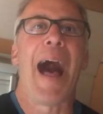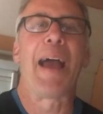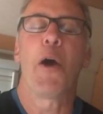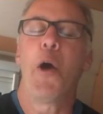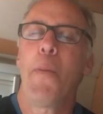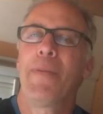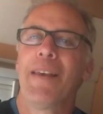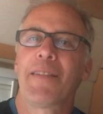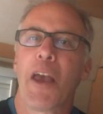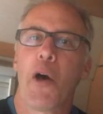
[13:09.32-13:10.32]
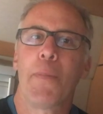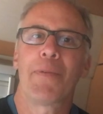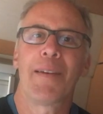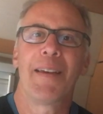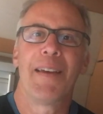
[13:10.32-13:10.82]
I hope this
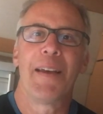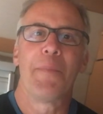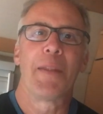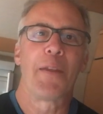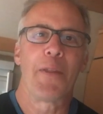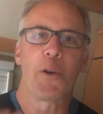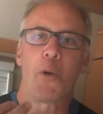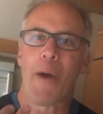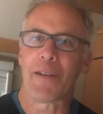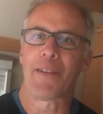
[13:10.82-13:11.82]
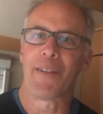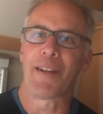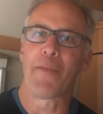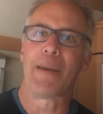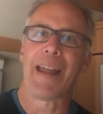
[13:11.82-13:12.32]
helped the questions
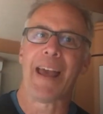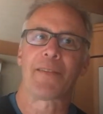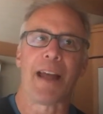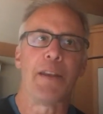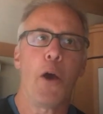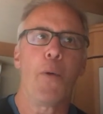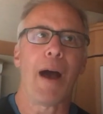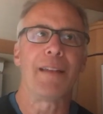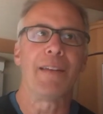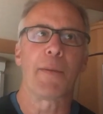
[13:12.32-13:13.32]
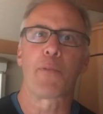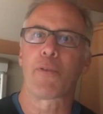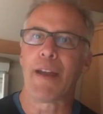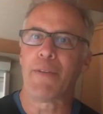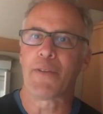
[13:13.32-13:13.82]
that I've been asked. I know I did a
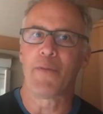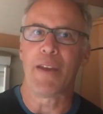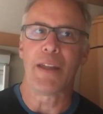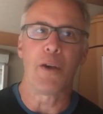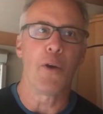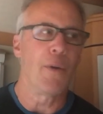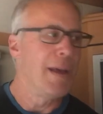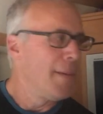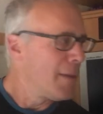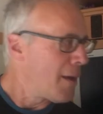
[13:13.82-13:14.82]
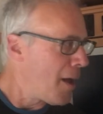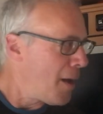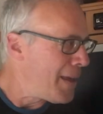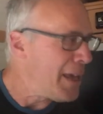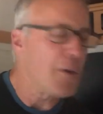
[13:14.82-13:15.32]
previous video,
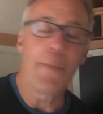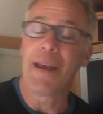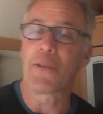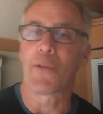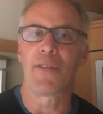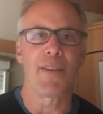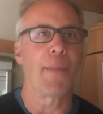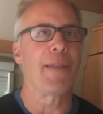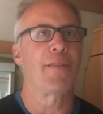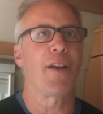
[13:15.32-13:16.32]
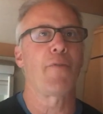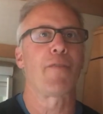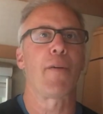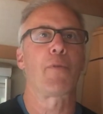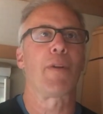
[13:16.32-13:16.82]
uh, hit or miss on some of the stuff
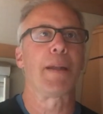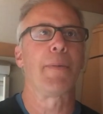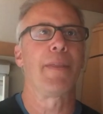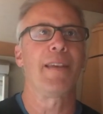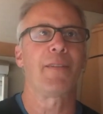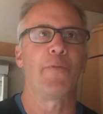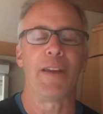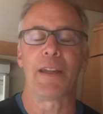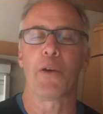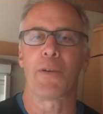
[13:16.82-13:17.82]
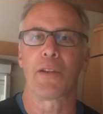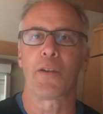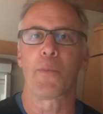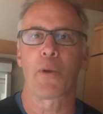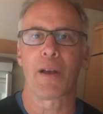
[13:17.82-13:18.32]
I've upgraded, but this video is a
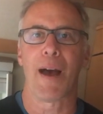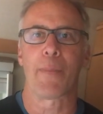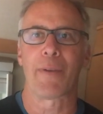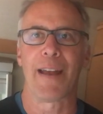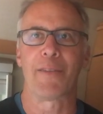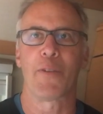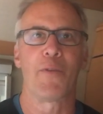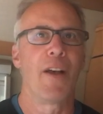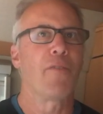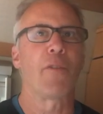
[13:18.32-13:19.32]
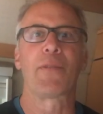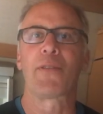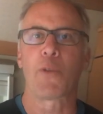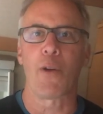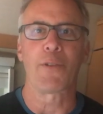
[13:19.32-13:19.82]
little more comprehensive from
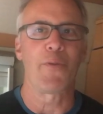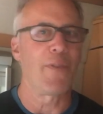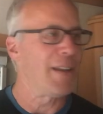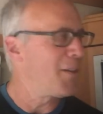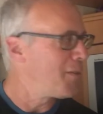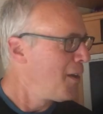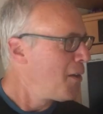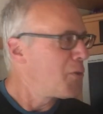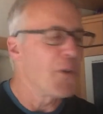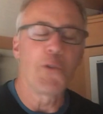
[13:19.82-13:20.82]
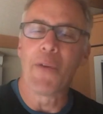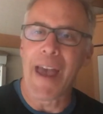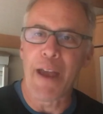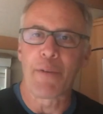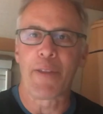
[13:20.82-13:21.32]
start to finish. Showed you
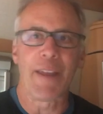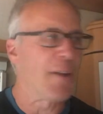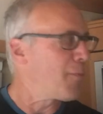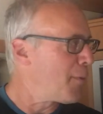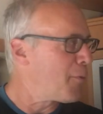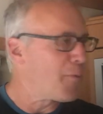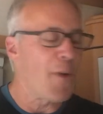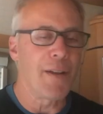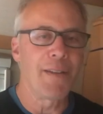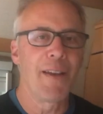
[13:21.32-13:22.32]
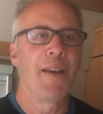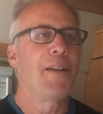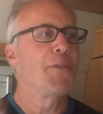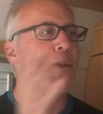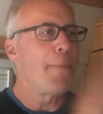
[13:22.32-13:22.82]
everything from the front
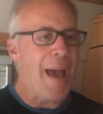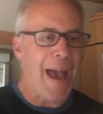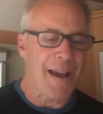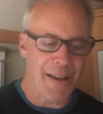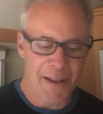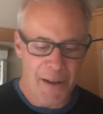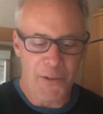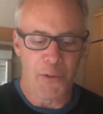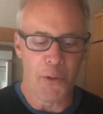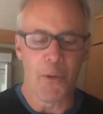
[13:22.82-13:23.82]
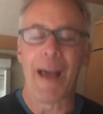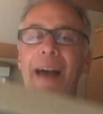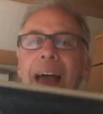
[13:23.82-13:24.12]
to the back to